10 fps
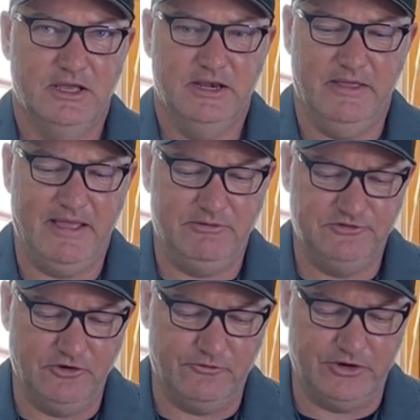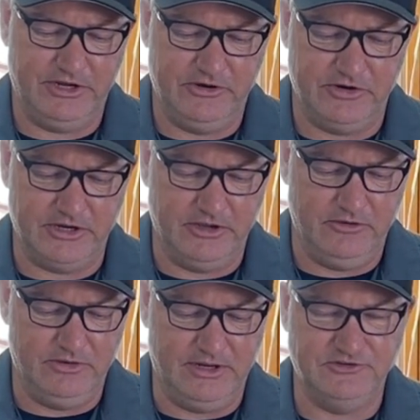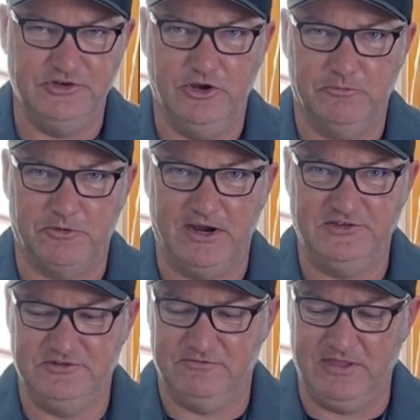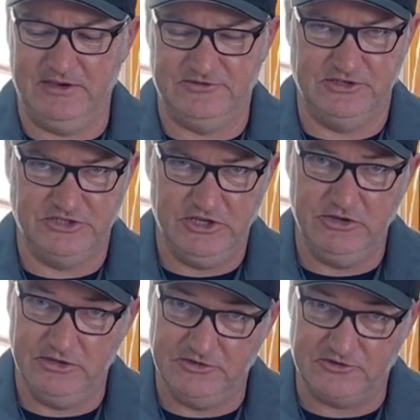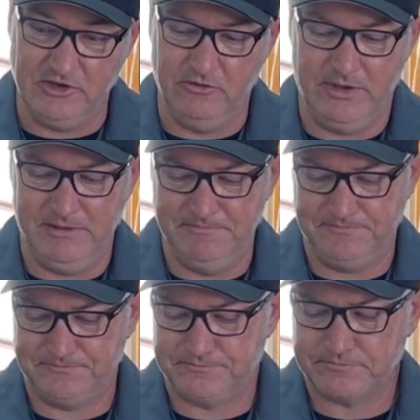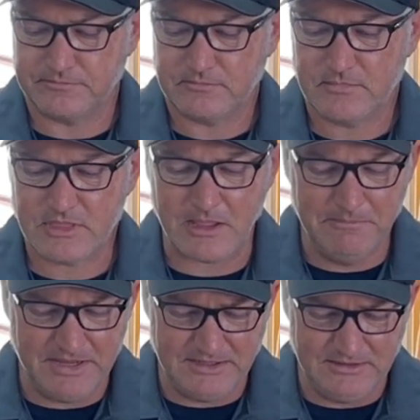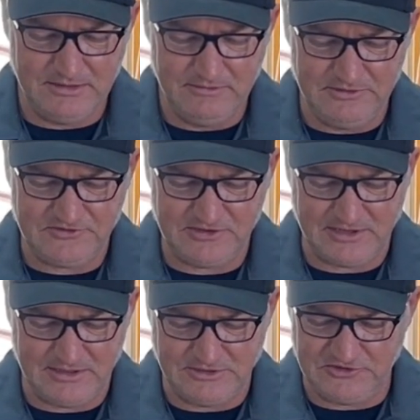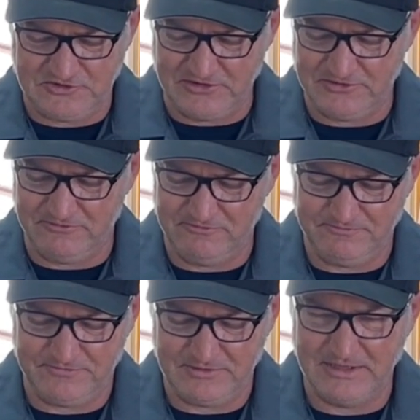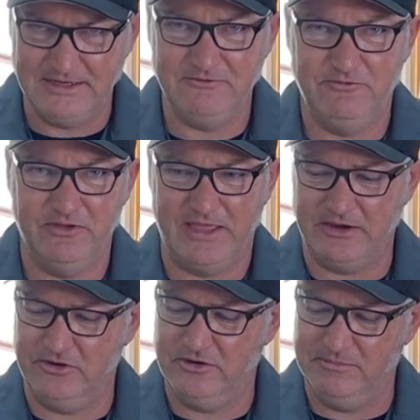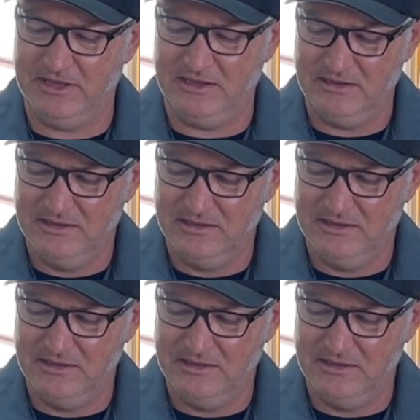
Now that was over a year ago, and as you know, prices of things continue to just go up. But this thing, it just didn't feel that good to me.